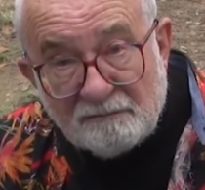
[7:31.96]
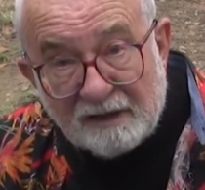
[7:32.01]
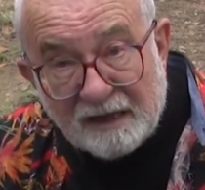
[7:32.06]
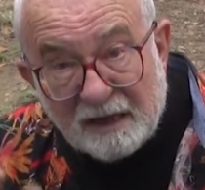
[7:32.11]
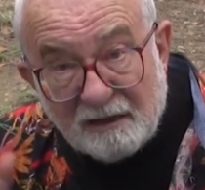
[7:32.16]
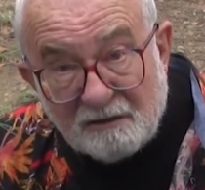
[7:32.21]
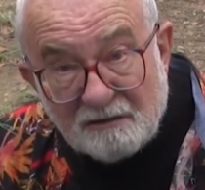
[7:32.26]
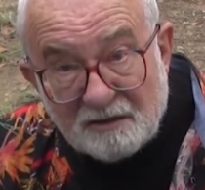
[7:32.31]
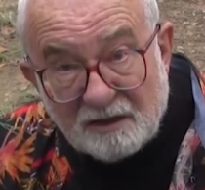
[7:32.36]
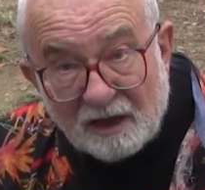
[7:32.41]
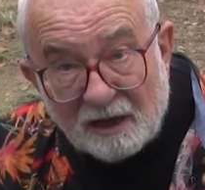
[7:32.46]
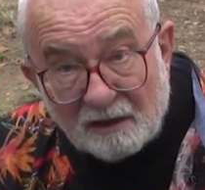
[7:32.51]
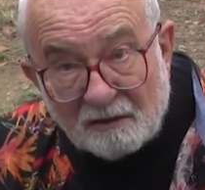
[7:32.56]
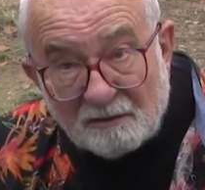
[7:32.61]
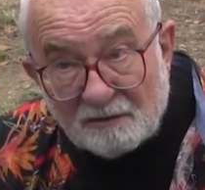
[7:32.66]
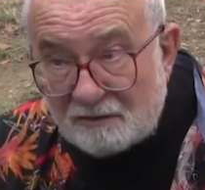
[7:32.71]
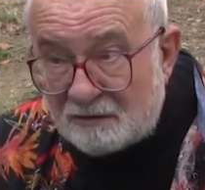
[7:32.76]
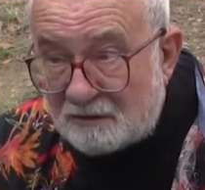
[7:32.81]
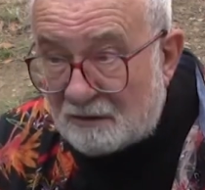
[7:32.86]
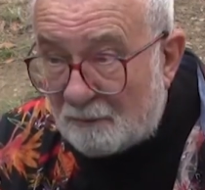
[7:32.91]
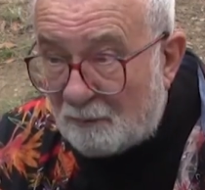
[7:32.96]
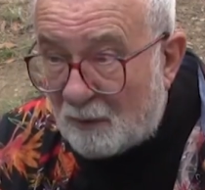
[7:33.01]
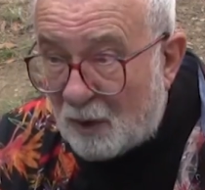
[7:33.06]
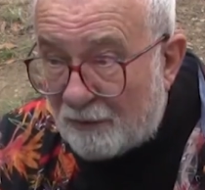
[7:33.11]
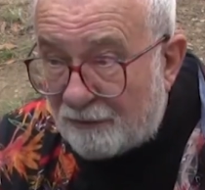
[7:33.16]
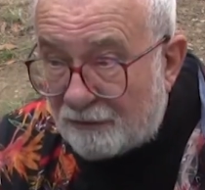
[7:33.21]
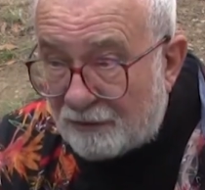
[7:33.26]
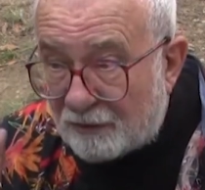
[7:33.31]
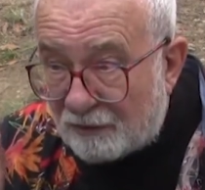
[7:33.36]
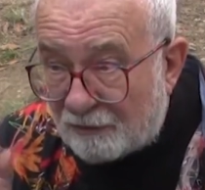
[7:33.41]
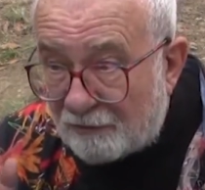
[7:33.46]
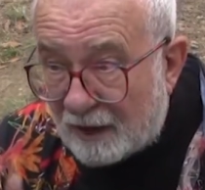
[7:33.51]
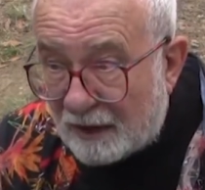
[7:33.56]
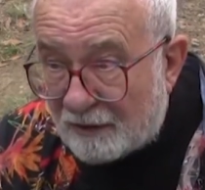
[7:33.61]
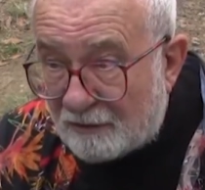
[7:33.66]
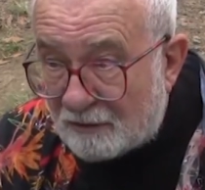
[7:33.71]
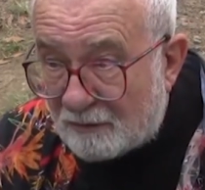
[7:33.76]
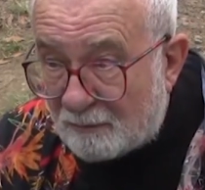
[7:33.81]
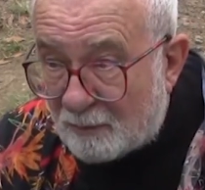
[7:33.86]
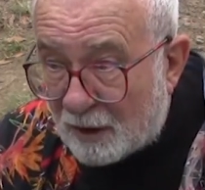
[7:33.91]
insects and moths
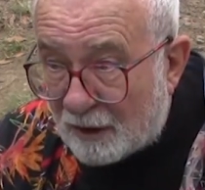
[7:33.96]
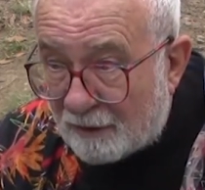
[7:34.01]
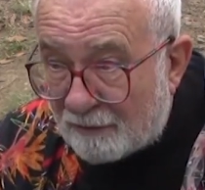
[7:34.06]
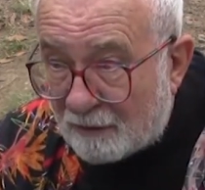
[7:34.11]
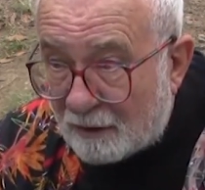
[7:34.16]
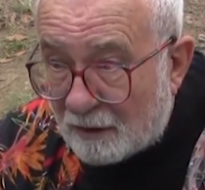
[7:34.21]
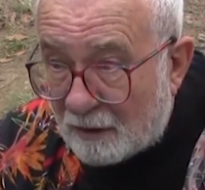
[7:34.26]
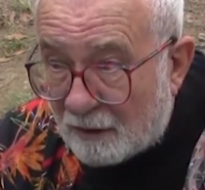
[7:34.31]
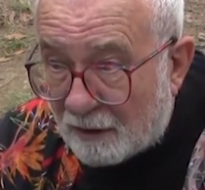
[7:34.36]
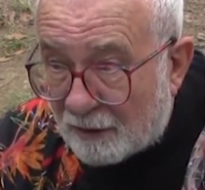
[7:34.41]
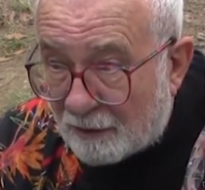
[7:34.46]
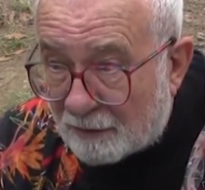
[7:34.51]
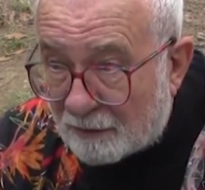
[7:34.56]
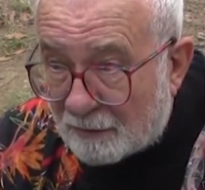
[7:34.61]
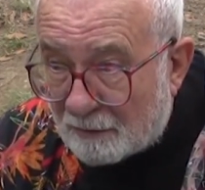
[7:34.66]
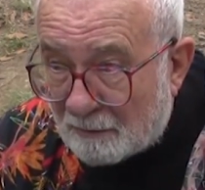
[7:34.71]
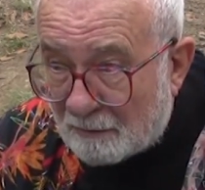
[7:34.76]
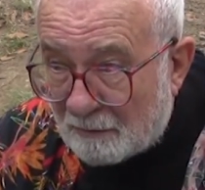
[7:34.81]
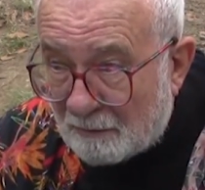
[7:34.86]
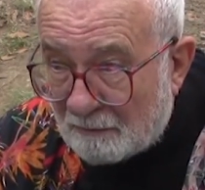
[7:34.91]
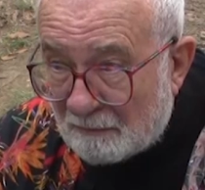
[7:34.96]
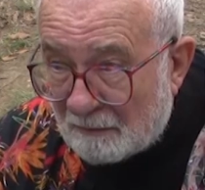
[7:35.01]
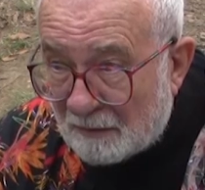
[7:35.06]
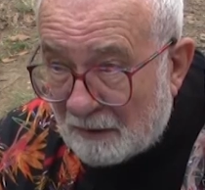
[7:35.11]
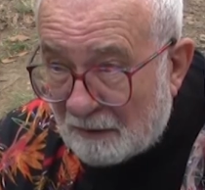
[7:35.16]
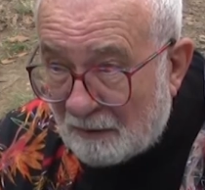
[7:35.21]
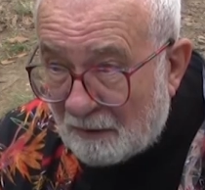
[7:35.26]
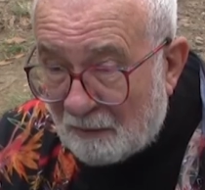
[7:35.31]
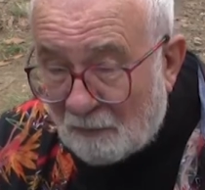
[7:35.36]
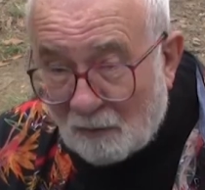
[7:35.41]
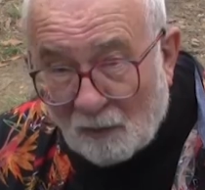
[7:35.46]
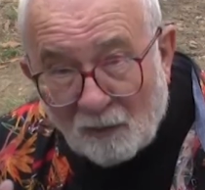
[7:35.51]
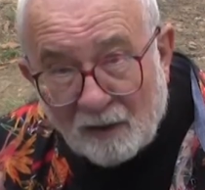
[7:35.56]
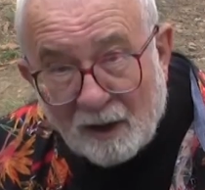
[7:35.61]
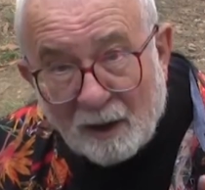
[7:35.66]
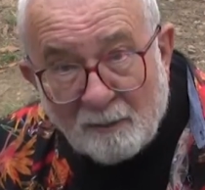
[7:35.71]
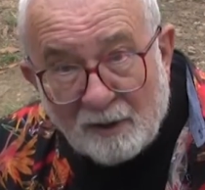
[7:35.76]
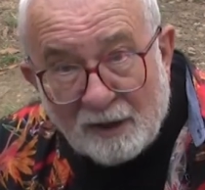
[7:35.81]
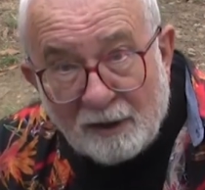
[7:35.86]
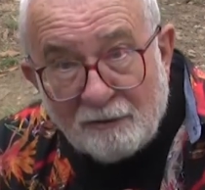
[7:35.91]
attracted by the light will
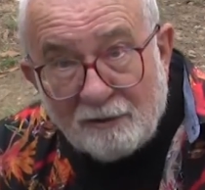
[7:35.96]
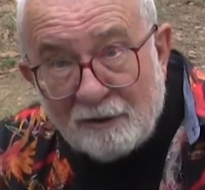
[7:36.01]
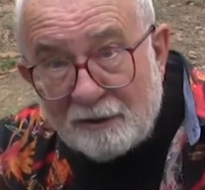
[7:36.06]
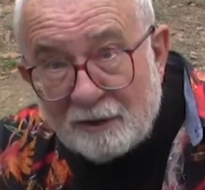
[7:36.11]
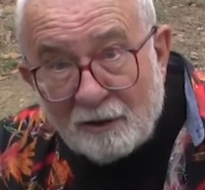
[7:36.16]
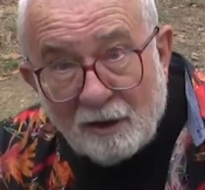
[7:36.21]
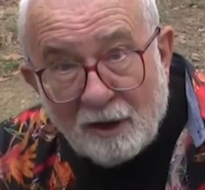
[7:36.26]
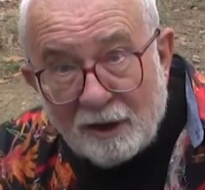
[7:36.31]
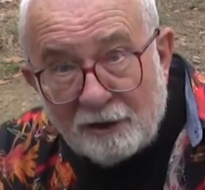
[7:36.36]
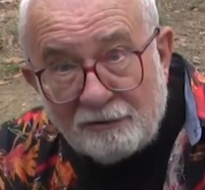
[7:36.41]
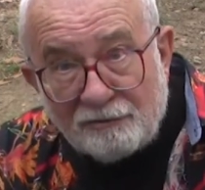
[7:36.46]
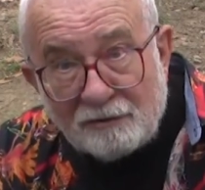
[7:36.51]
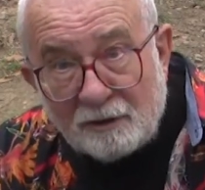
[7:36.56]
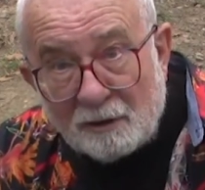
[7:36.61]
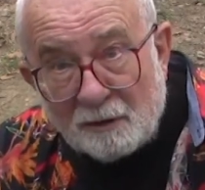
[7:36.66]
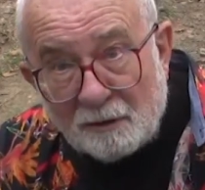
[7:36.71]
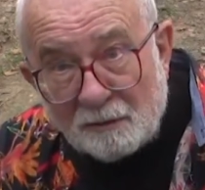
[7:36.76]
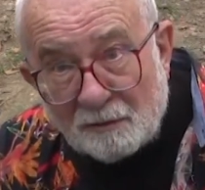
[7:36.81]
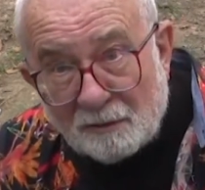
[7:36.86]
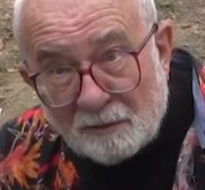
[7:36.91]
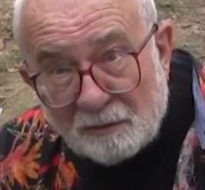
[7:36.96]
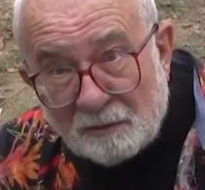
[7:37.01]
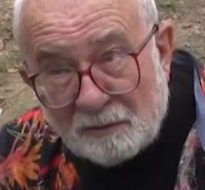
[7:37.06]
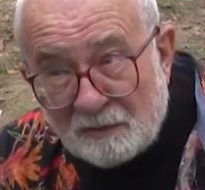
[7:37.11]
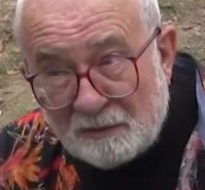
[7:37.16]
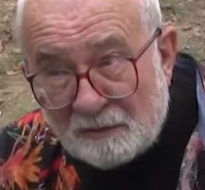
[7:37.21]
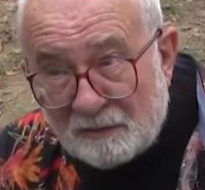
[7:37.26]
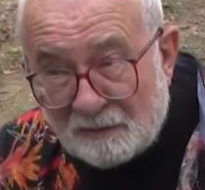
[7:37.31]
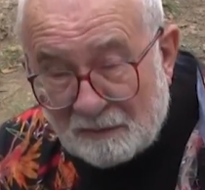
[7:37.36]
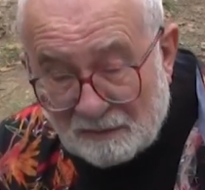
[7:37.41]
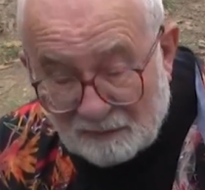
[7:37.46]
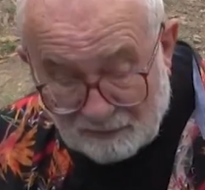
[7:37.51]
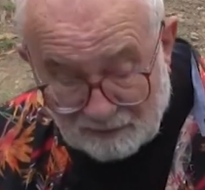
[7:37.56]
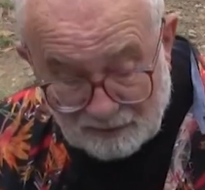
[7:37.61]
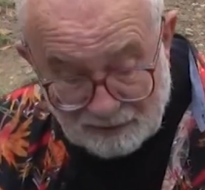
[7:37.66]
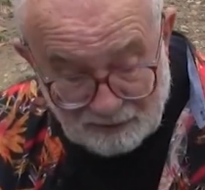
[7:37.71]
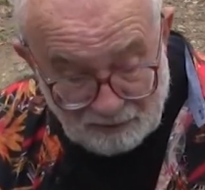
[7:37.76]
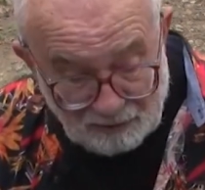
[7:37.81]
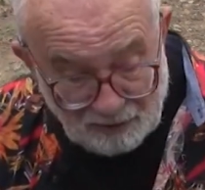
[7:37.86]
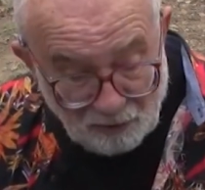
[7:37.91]
come into the light show.
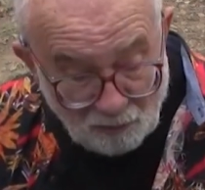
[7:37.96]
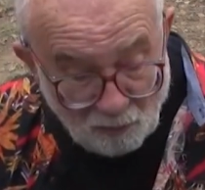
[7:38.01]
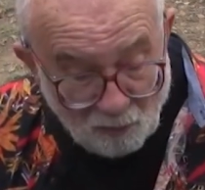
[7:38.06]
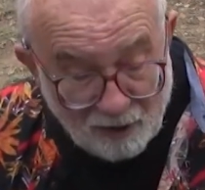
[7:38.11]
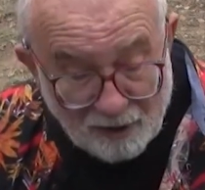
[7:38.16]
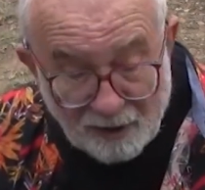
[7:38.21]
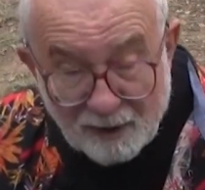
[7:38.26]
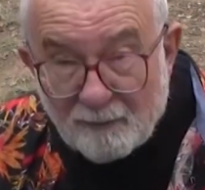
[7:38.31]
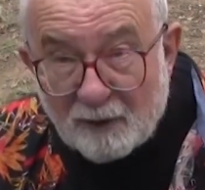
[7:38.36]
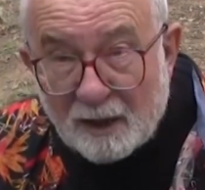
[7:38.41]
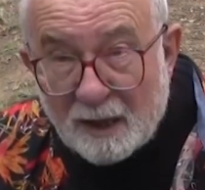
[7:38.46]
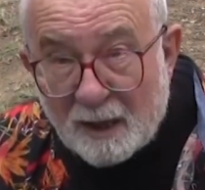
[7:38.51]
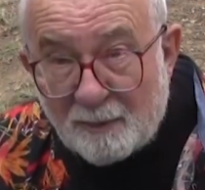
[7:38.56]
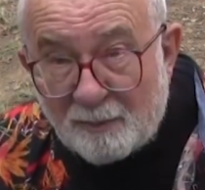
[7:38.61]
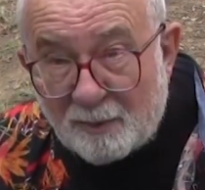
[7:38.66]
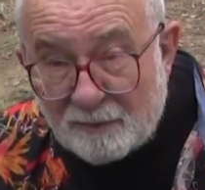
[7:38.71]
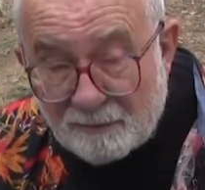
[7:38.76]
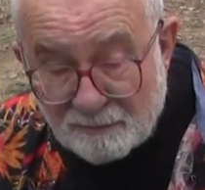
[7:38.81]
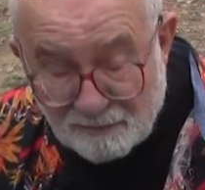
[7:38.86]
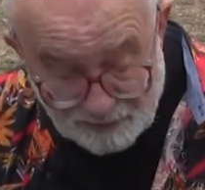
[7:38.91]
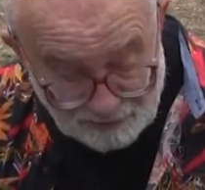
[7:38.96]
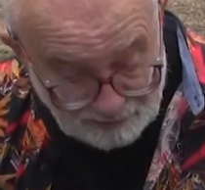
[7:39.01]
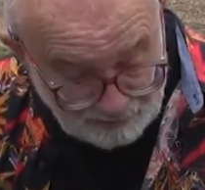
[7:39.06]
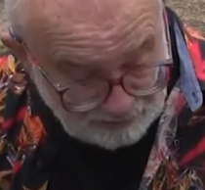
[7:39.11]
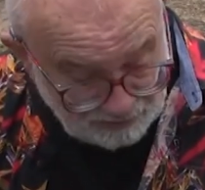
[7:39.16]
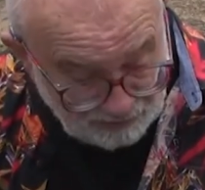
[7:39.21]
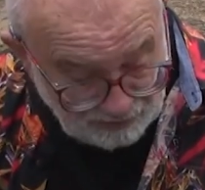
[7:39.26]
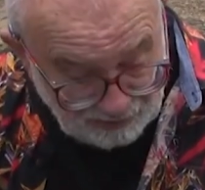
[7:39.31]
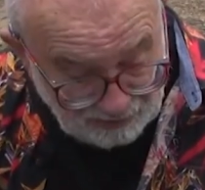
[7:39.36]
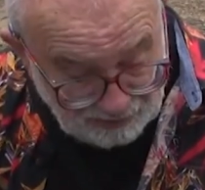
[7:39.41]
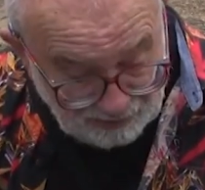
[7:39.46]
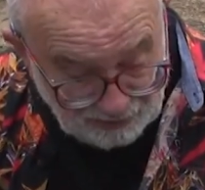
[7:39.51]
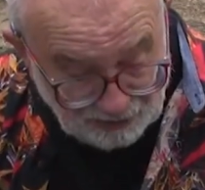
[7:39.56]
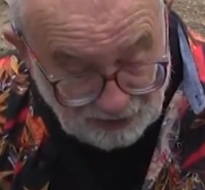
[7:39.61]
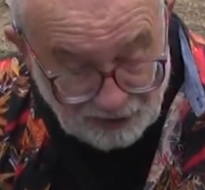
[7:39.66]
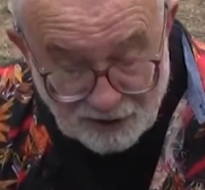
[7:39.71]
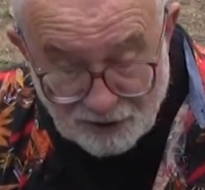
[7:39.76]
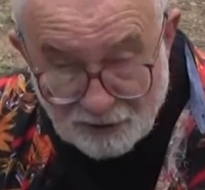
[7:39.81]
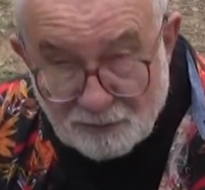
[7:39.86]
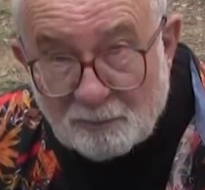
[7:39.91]
Whatever happens
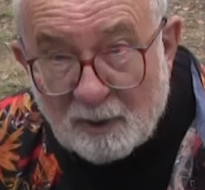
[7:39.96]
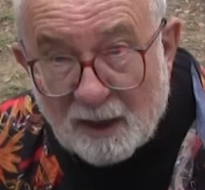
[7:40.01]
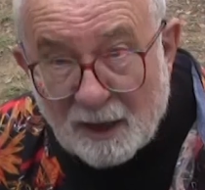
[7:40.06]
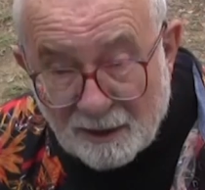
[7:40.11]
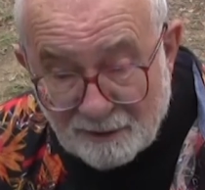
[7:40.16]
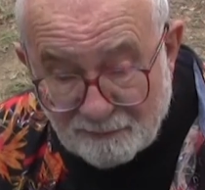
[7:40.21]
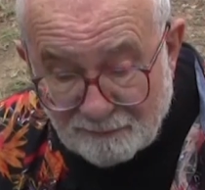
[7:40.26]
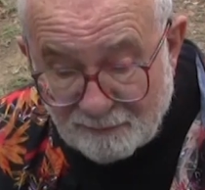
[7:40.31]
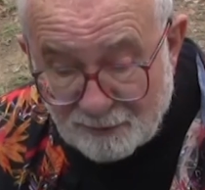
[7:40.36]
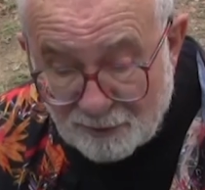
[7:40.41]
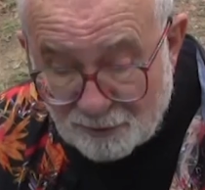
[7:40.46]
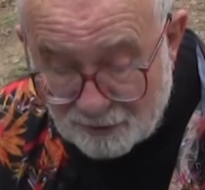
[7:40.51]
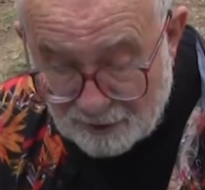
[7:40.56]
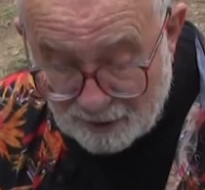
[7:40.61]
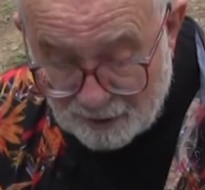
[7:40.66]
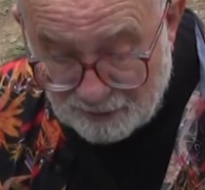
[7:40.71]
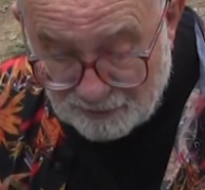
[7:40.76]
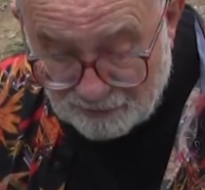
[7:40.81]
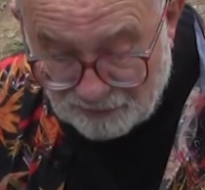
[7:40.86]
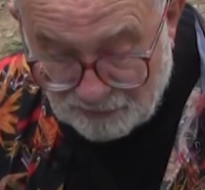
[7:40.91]
is part of the show.